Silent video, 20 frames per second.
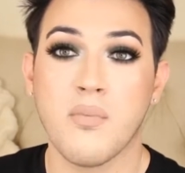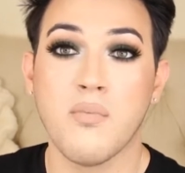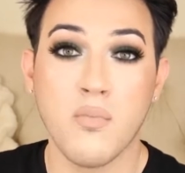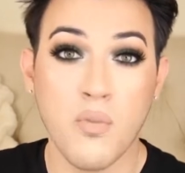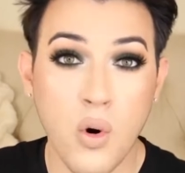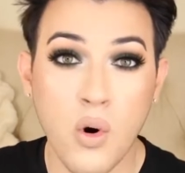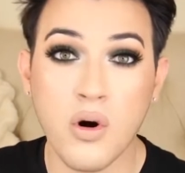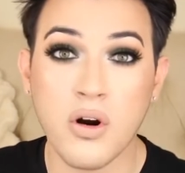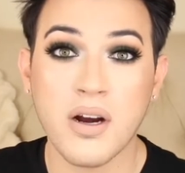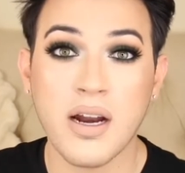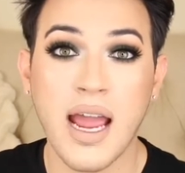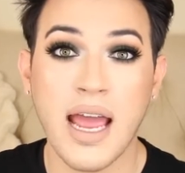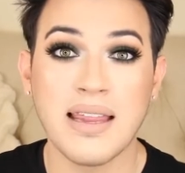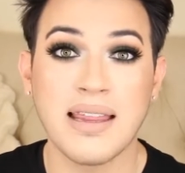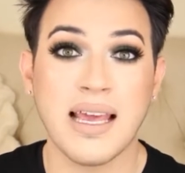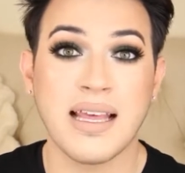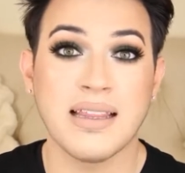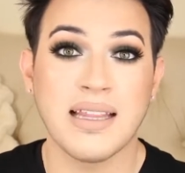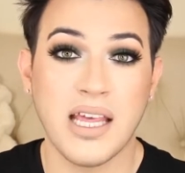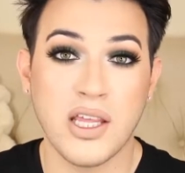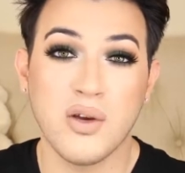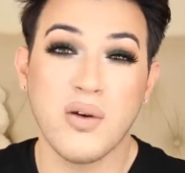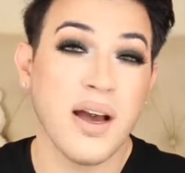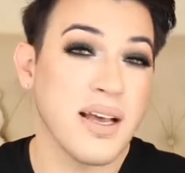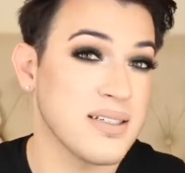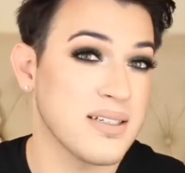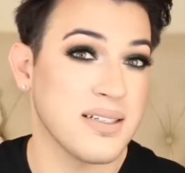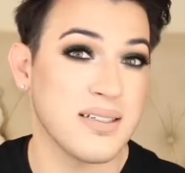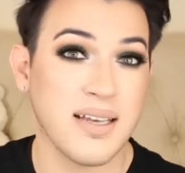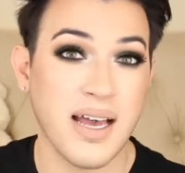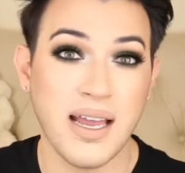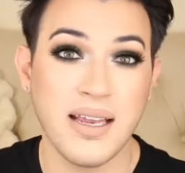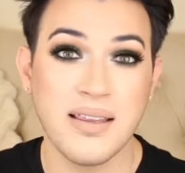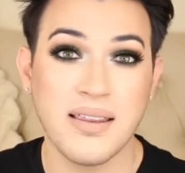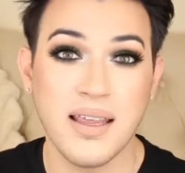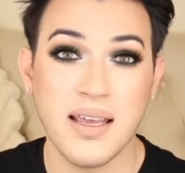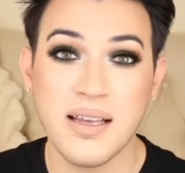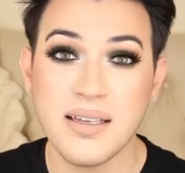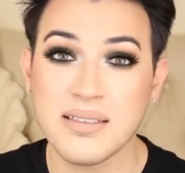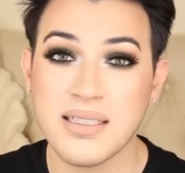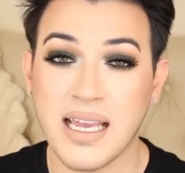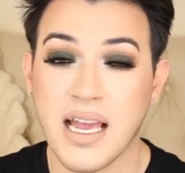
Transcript: more and like let you guys decide things.